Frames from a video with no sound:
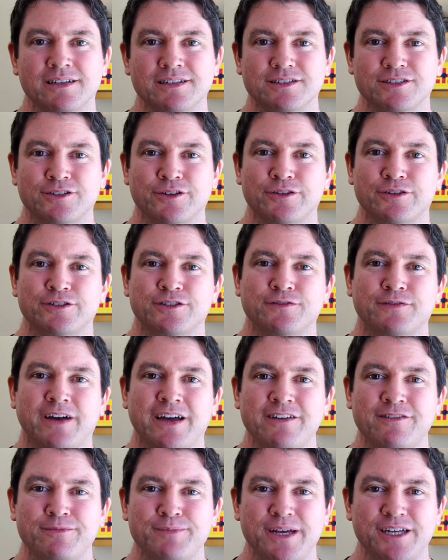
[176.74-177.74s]
So there's
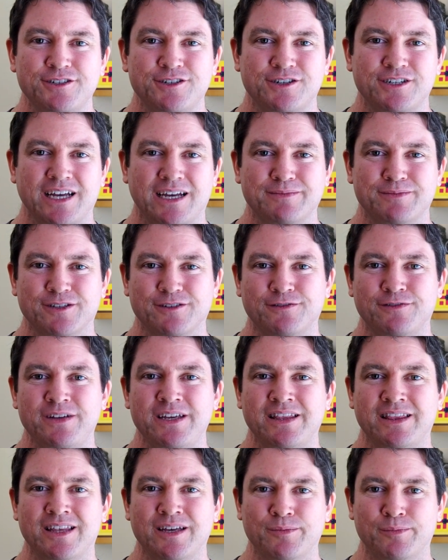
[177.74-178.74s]
five major types of
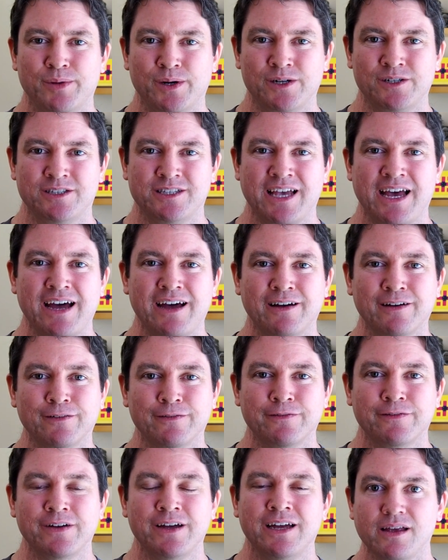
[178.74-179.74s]
feet that birds
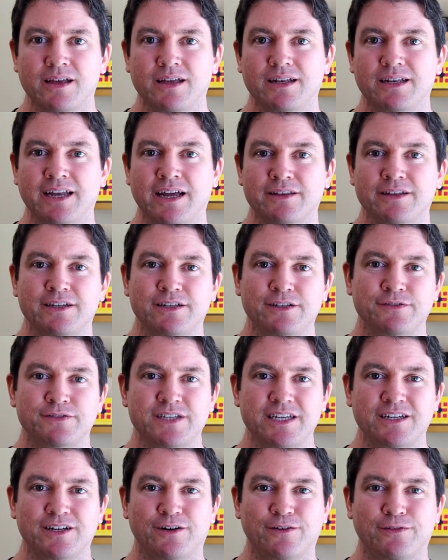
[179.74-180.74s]
have. Now that you've
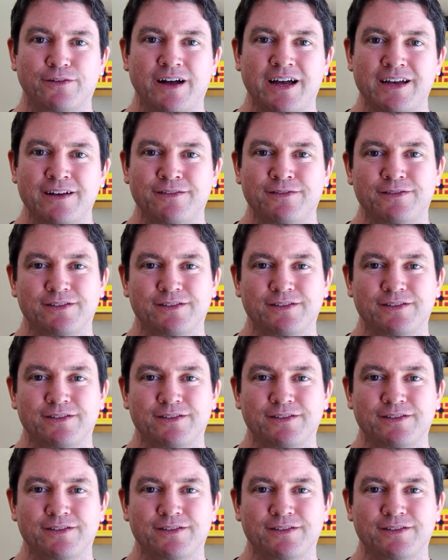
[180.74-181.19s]
seen all five,